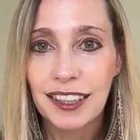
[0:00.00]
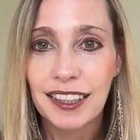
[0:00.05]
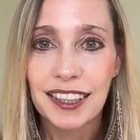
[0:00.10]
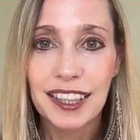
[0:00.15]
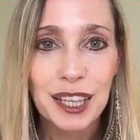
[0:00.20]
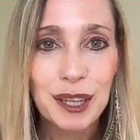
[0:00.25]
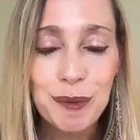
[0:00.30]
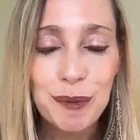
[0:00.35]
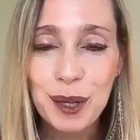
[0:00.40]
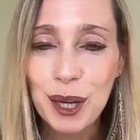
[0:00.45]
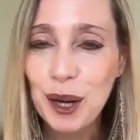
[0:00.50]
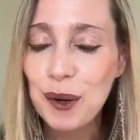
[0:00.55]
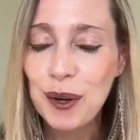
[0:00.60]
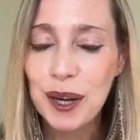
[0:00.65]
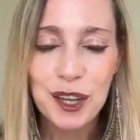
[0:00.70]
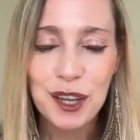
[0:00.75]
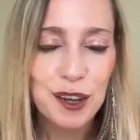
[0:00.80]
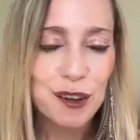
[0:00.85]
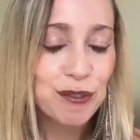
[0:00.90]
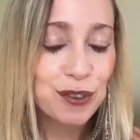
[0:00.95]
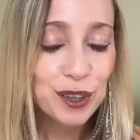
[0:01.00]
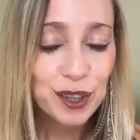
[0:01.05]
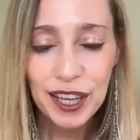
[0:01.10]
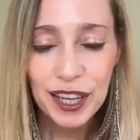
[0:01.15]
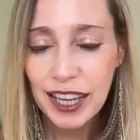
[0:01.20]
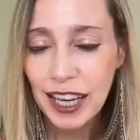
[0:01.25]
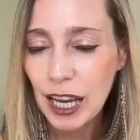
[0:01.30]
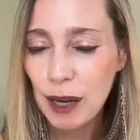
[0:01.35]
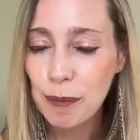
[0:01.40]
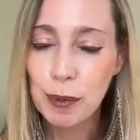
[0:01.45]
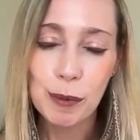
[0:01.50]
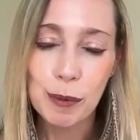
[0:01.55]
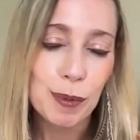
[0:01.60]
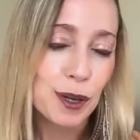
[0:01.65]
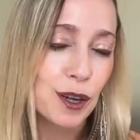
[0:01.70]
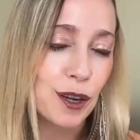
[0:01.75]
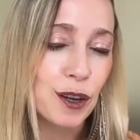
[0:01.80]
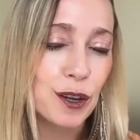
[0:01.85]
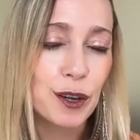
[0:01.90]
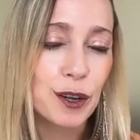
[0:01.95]
Keep going. You're fully
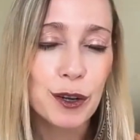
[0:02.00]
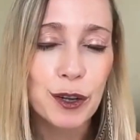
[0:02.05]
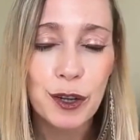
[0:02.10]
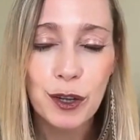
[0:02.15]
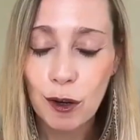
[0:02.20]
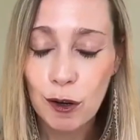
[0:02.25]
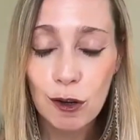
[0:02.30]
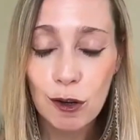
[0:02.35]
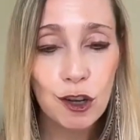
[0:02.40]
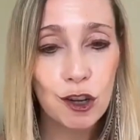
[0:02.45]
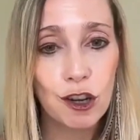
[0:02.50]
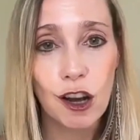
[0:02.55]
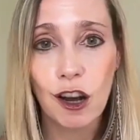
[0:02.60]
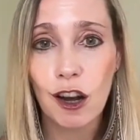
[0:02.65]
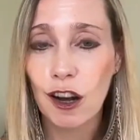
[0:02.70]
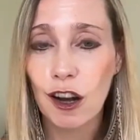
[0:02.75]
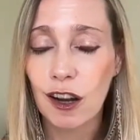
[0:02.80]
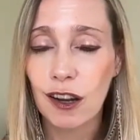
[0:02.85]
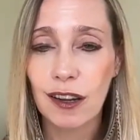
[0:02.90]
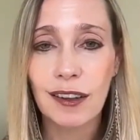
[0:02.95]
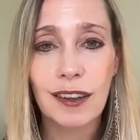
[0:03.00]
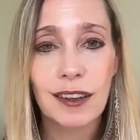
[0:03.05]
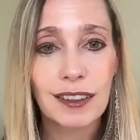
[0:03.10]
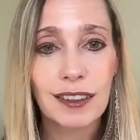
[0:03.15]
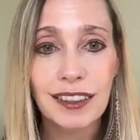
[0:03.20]
capable. You're so strong.